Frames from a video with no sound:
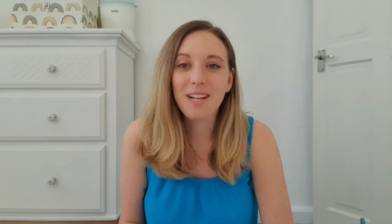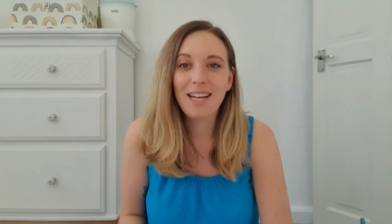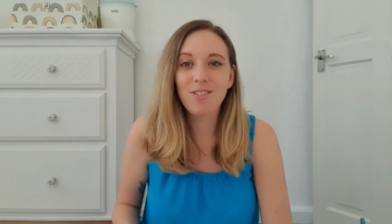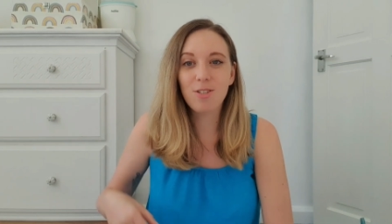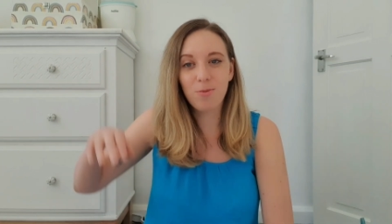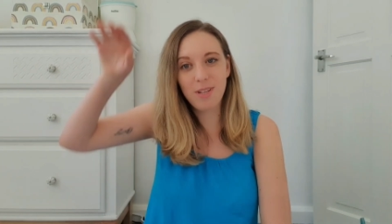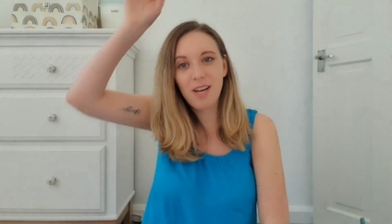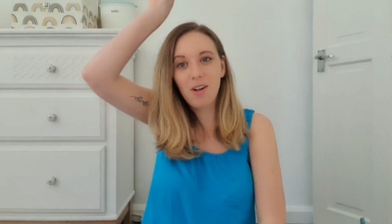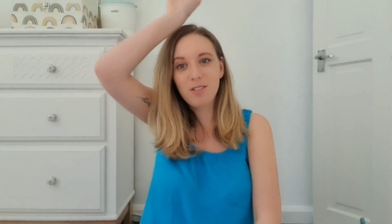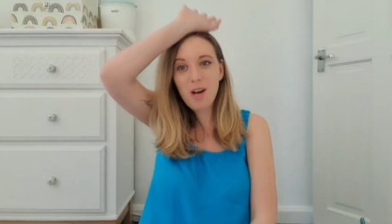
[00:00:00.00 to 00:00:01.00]
I ended up with it
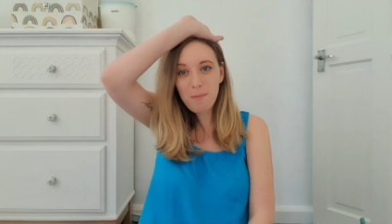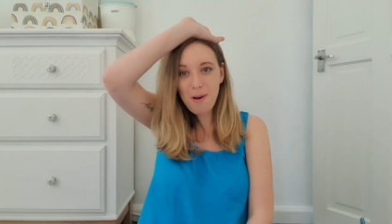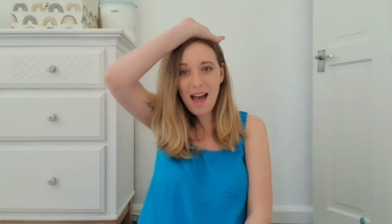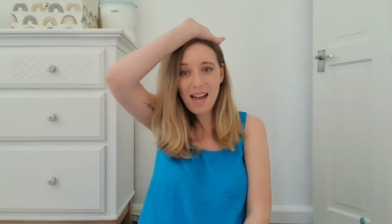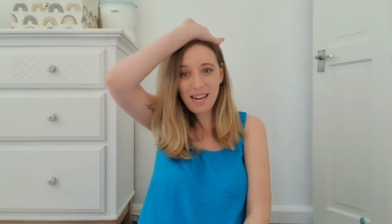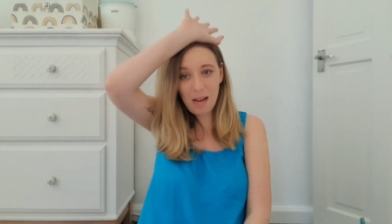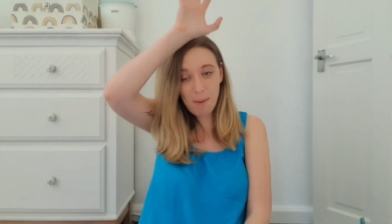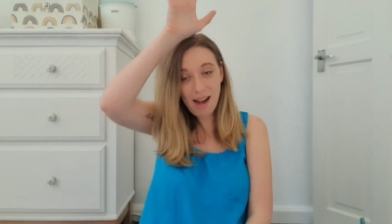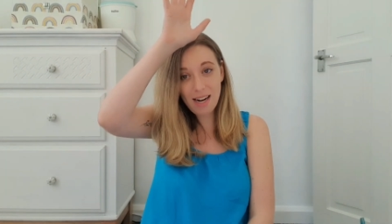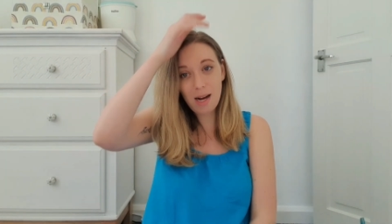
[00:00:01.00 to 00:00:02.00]
on top of my head like a
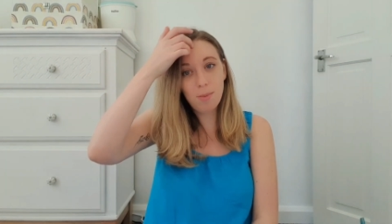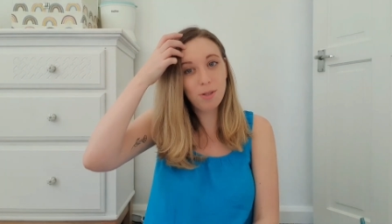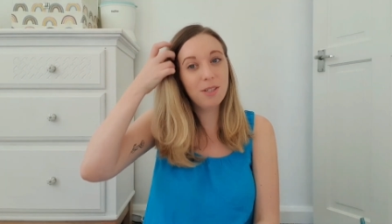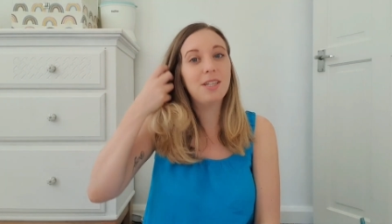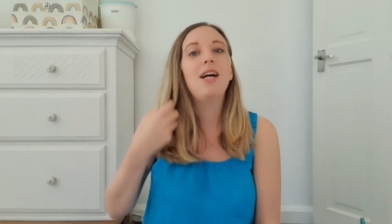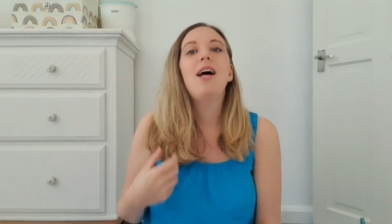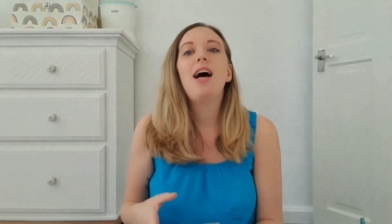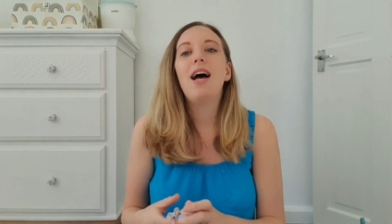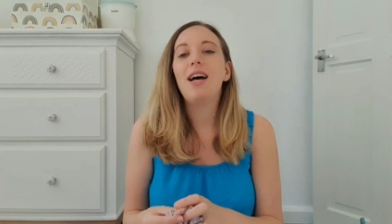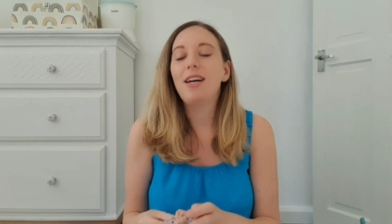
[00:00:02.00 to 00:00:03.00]
pineapple,
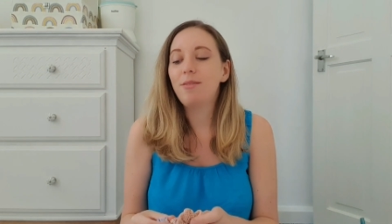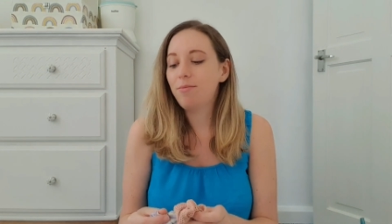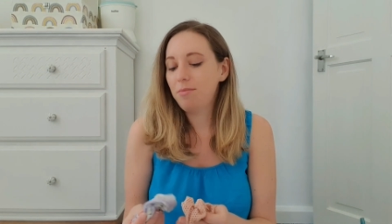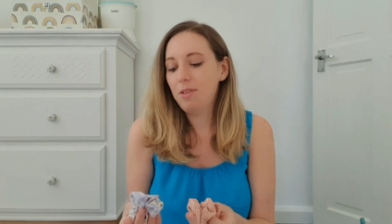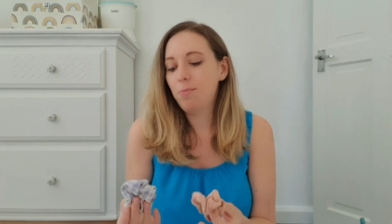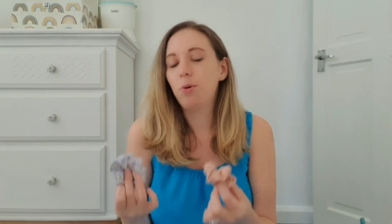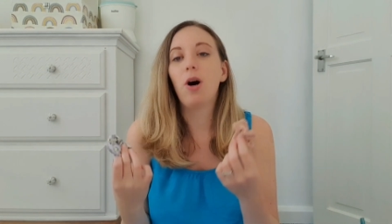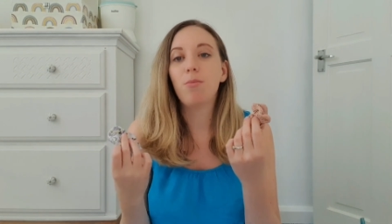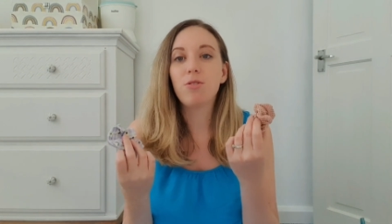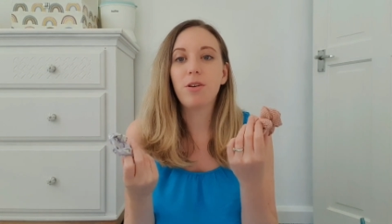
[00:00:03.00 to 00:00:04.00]
but
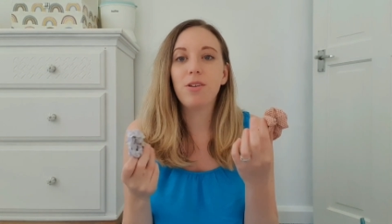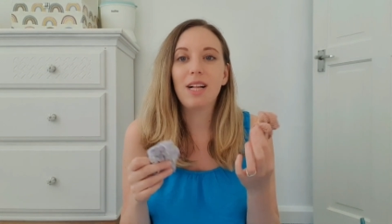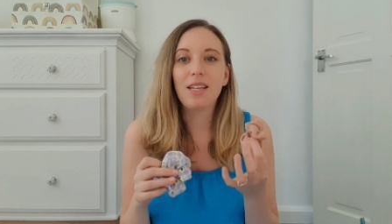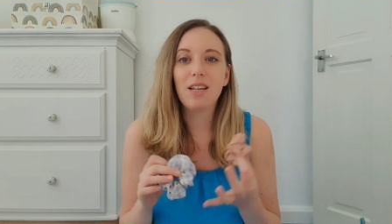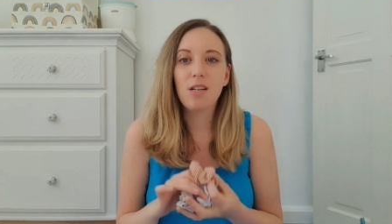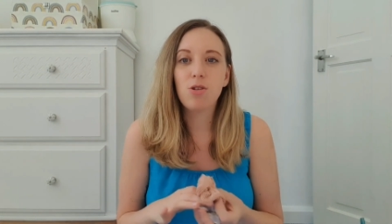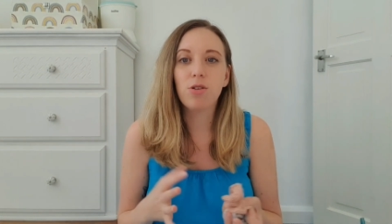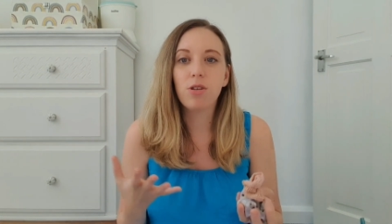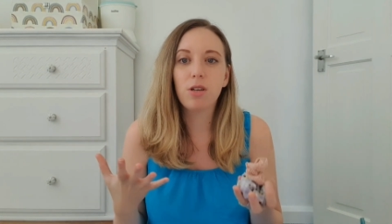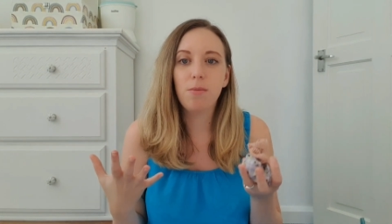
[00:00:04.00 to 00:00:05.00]
I'm so glad that I
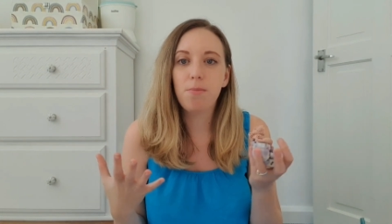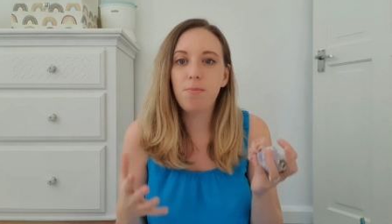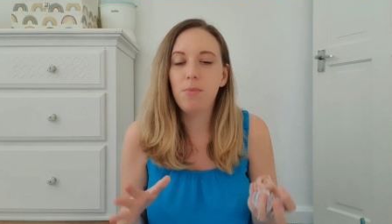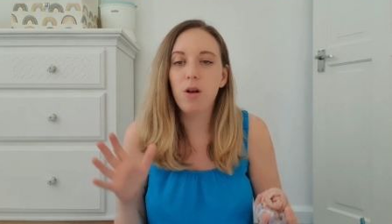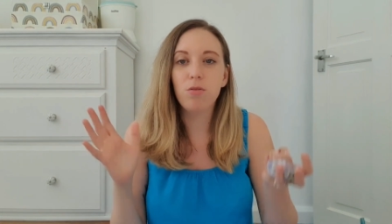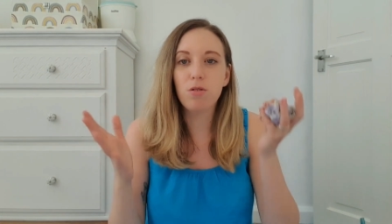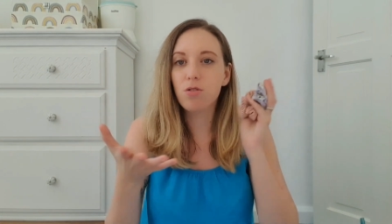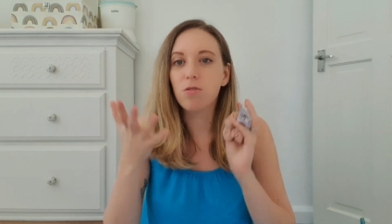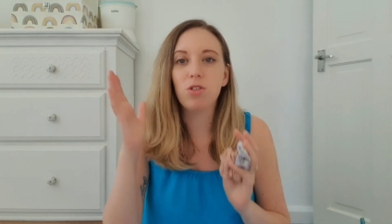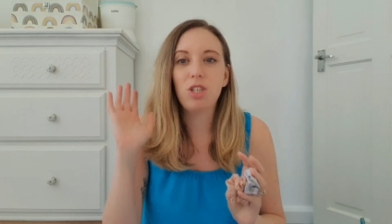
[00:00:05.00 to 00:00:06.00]
took loads of
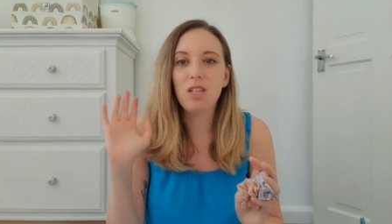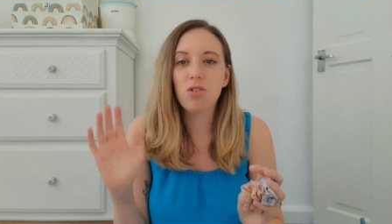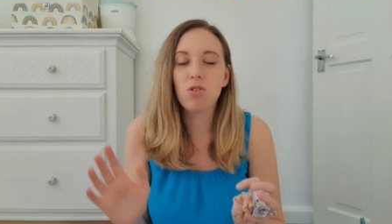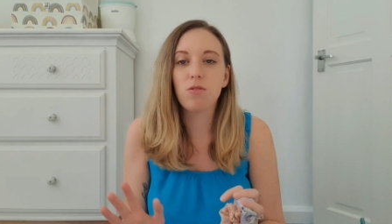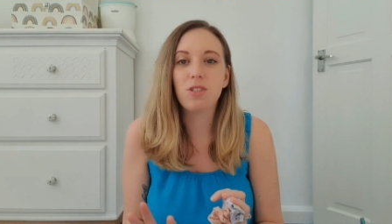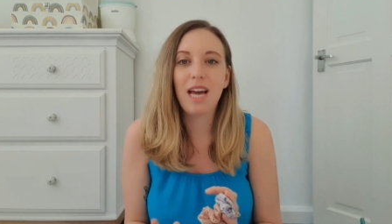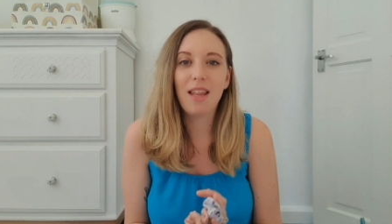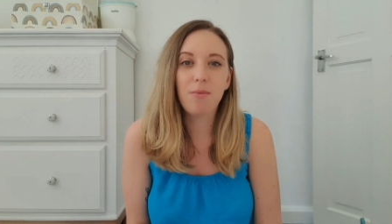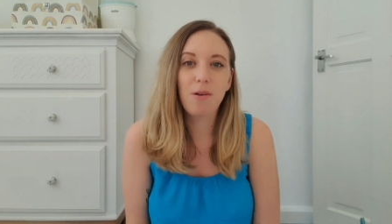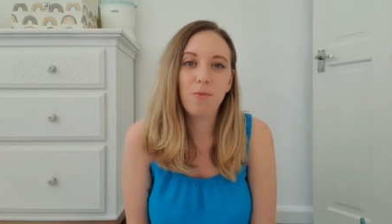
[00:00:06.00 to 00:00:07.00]
scrunchies and stuff to get
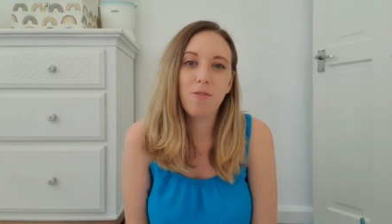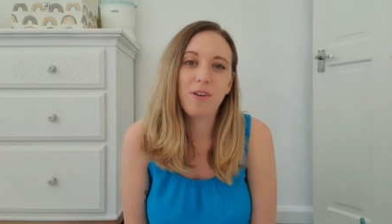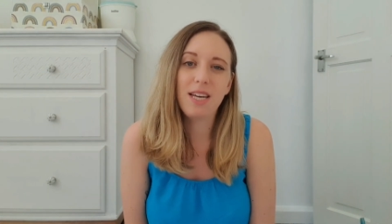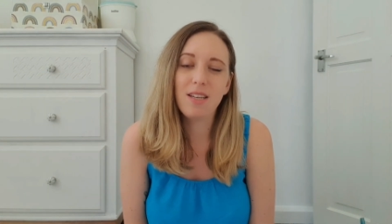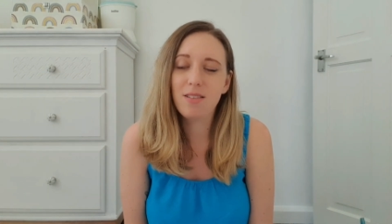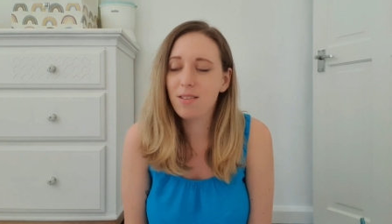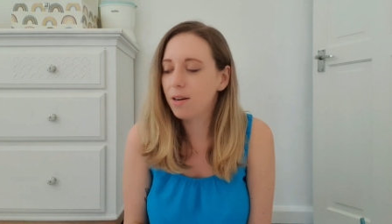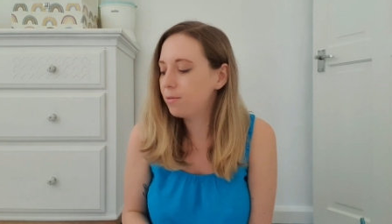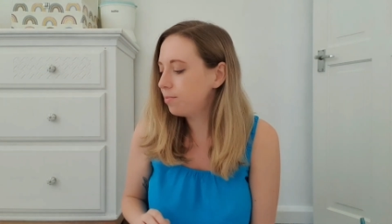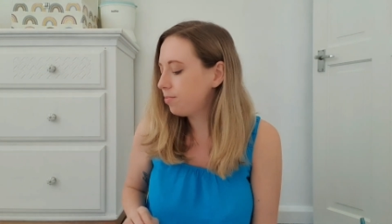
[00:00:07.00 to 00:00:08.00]
them out of my face, so